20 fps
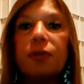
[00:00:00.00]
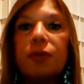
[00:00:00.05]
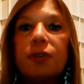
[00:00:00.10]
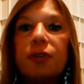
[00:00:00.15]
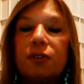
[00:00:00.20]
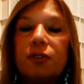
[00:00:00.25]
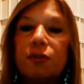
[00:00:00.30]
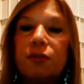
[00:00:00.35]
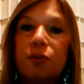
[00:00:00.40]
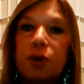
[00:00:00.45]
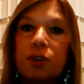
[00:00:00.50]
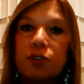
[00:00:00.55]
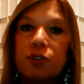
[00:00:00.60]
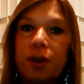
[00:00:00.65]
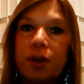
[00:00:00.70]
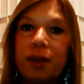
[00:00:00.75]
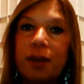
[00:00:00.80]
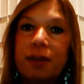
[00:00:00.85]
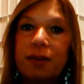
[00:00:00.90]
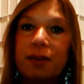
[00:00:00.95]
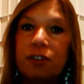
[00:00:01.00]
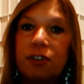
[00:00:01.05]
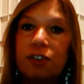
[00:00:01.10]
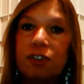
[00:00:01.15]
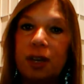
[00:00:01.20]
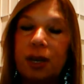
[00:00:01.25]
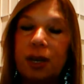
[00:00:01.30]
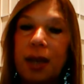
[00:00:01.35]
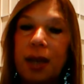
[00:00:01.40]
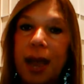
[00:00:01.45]
the divorce
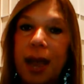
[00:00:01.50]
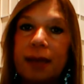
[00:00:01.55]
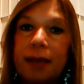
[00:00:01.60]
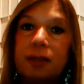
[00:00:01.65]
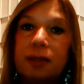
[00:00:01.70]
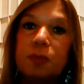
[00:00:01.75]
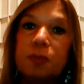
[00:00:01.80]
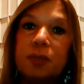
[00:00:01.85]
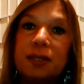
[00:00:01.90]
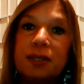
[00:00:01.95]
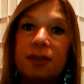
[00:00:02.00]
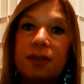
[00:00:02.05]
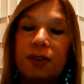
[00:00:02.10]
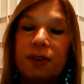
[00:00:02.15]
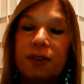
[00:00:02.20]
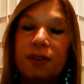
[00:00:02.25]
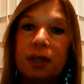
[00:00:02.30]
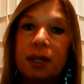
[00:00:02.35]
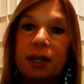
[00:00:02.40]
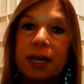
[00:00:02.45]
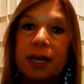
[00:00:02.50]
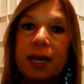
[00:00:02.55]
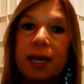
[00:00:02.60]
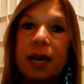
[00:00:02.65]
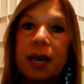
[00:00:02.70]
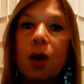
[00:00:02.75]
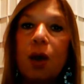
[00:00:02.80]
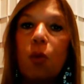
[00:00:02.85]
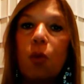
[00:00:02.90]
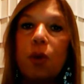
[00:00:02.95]
transition and specifically
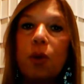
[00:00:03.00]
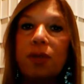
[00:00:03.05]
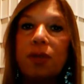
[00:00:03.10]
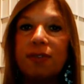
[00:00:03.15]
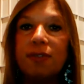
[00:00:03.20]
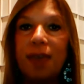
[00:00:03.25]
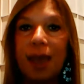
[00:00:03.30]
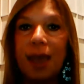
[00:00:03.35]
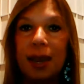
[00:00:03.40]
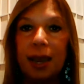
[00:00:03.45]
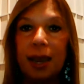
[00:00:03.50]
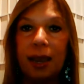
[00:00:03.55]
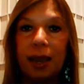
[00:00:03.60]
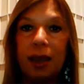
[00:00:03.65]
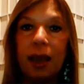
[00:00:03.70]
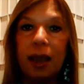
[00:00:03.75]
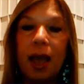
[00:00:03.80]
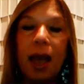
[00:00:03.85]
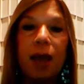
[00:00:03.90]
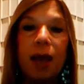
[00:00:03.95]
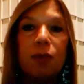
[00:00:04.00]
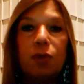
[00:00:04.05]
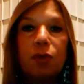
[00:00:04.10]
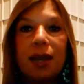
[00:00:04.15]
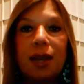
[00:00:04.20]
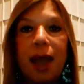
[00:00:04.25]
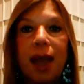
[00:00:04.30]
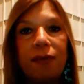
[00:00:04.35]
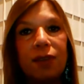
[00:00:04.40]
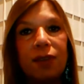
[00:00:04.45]
with dating and
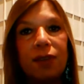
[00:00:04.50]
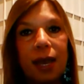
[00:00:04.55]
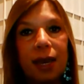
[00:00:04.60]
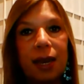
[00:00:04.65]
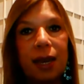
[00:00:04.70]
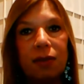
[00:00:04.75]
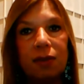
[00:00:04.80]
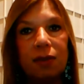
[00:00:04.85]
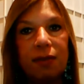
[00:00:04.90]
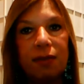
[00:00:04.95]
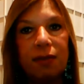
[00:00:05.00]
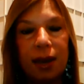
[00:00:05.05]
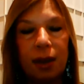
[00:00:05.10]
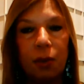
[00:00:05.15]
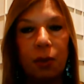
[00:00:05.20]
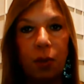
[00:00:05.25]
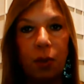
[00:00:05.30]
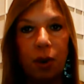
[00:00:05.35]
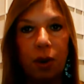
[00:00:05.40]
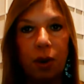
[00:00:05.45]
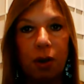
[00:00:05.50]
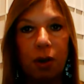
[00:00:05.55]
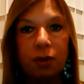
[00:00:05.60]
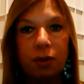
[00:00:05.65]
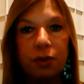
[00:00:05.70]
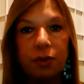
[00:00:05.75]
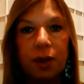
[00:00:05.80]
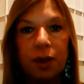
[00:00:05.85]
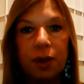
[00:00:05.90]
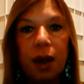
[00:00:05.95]
re-navigating the dating world.
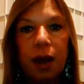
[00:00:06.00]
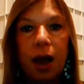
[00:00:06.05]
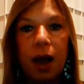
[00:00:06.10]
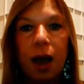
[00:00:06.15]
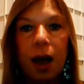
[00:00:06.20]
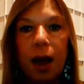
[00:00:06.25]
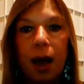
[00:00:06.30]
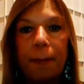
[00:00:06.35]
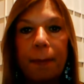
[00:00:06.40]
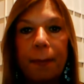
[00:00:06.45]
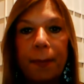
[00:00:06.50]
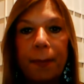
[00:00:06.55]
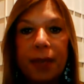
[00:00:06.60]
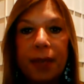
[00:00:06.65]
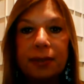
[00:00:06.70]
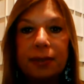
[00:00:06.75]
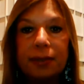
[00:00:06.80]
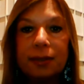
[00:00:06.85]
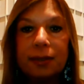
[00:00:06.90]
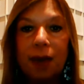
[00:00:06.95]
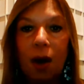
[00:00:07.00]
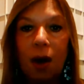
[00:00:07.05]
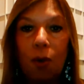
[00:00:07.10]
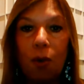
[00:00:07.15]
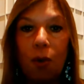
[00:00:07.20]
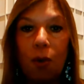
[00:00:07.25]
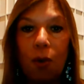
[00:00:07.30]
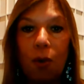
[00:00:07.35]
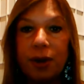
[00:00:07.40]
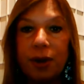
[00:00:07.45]
So
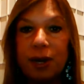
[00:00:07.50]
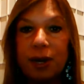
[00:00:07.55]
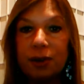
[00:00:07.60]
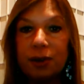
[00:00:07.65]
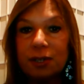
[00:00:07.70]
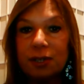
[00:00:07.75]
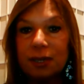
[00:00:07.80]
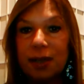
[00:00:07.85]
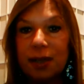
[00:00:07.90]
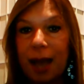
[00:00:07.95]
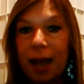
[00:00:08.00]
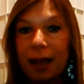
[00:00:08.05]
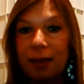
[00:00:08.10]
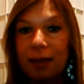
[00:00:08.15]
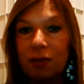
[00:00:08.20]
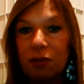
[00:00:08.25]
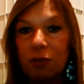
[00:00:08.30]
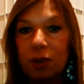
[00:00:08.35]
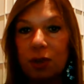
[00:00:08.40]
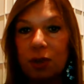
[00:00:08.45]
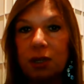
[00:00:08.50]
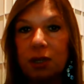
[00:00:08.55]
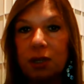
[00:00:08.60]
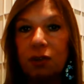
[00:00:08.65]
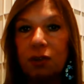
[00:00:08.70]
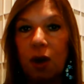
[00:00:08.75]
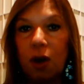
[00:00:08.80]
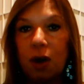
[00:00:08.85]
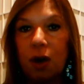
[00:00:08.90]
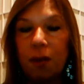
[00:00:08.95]
we're here tonight to really
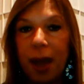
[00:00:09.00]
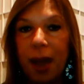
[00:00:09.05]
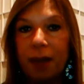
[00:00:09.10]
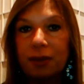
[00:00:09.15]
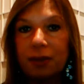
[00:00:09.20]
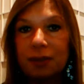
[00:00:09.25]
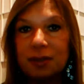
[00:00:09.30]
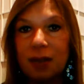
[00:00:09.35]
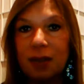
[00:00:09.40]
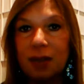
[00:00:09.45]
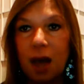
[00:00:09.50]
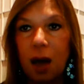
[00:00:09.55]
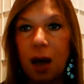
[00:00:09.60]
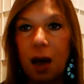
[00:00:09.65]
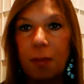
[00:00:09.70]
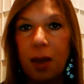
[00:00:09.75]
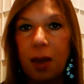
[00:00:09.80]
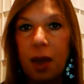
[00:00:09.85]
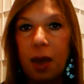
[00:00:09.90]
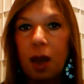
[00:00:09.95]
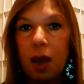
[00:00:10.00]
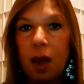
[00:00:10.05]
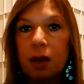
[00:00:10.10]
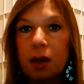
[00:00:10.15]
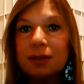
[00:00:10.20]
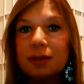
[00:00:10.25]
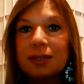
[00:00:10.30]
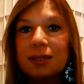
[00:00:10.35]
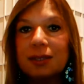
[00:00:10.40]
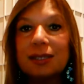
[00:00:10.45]
talk about some
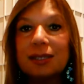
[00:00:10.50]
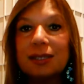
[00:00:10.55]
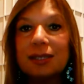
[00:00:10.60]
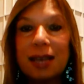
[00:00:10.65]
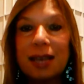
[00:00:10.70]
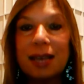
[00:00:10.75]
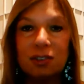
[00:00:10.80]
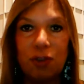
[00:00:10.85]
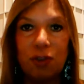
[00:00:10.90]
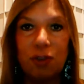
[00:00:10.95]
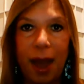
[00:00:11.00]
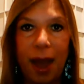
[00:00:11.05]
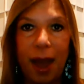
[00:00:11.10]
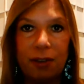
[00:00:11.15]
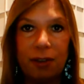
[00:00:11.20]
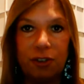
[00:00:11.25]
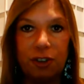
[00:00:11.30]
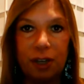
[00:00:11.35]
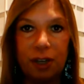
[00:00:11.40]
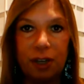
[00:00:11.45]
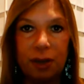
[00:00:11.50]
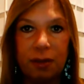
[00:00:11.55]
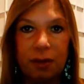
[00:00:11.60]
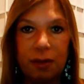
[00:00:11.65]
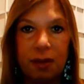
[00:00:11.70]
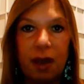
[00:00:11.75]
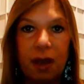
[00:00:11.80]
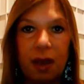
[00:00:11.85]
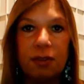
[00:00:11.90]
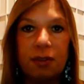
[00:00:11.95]
success strategies
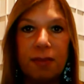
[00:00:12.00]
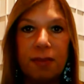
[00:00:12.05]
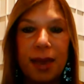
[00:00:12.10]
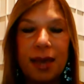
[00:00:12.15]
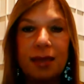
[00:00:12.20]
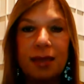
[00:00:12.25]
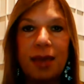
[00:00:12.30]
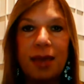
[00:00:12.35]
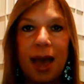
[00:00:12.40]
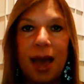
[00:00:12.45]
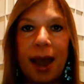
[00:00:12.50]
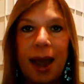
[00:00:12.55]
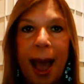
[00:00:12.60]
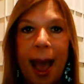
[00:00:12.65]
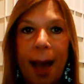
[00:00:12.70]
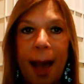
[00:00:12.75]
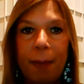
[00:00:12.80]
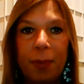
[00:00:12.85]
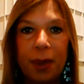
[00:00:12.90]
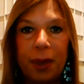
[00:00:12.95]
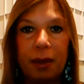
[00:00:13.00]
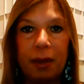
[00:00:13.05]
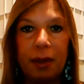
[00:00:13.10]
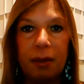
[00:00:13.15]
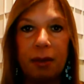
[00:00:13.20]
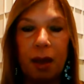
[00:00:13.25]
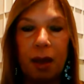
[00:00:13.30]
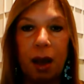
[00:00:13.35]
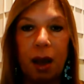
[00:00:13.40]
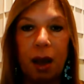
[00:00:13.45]
to make that
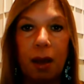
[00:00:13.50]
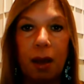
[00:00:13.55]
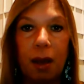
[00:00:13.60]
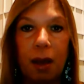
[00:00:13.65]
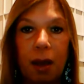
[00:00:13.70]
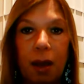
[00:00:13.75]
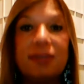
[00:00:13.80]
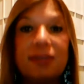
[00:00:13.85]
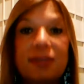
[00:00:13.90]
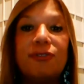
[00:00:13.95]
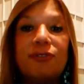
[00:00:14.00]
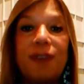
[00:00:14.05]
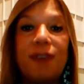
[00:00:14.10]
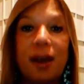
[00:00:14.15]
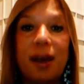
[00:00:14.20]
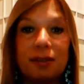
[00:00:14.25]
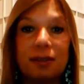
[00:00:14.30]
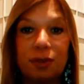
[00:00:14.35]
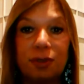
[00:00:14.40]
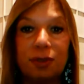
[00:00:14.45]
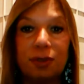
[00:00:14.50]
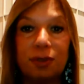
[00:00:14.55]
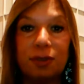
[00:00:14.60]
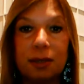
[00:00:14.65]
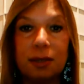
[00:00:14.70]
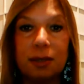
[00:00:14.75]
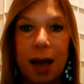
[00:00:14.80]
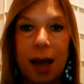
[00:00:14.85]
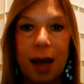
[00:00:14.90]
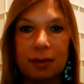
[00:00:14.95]
happen as effectively as
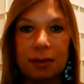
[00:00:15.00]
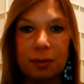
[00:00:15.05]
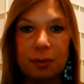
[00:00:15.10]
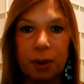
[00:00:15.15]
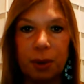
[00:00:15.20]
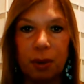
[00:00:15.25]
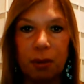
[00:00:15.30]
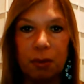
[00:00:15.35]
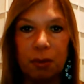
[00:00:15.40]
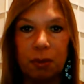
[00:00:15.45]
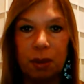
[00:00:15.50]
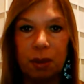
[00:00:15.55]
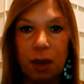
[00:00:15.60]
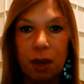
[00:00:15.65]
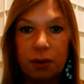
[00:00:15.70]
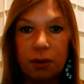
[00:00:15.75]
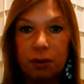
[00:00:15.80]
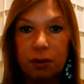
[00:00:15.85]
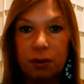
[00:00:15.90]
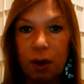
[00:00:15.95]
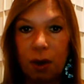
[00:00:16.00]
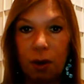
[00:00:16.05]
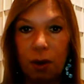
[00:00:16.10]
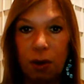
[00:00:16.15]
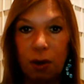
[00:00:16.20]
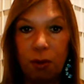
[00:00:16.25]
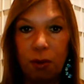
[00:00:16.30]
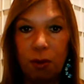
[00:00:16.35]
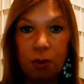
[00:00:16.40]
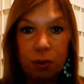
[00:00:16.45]
possible.
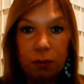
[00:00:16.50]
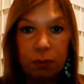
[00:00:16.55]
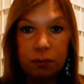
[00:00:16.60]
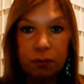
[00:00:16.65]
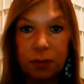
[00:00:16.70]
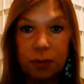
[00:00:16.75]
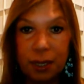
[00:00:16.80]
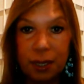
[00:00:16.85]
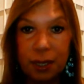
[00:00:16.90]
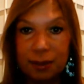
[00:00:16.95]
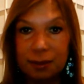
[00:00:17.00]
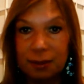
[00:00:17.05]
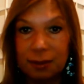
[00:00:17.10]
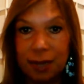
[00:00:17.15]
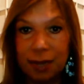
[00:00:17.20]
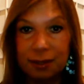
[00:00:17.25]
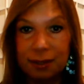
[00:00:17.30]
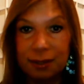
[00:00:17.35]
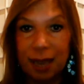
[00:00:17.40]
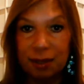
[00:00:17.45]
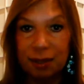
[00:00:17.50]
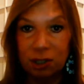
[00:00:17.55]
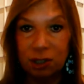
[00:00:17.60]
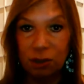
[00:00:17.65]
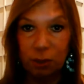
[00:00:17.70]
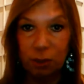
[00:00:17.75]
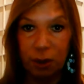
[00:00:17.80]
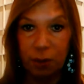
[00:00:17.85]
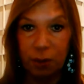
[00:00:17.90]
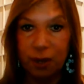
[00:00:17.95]
So let's get
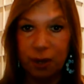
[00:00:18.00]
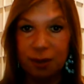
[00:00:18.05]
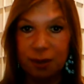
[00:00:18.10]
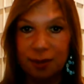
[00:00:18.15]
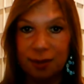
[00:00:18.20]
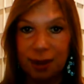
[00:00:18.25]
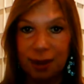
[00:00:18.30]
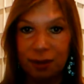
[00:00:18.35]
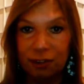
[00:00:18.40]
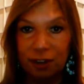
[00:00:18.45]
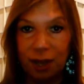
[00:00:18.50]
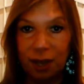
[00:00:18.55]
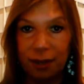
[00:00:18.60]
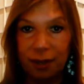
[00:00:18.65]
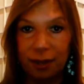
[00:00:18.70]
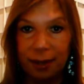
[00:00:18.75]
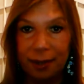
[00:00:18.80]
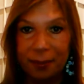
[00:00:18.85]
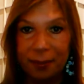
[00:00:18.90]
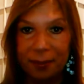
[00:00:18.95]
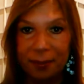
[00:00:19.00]
to it. What do you say, Shelley?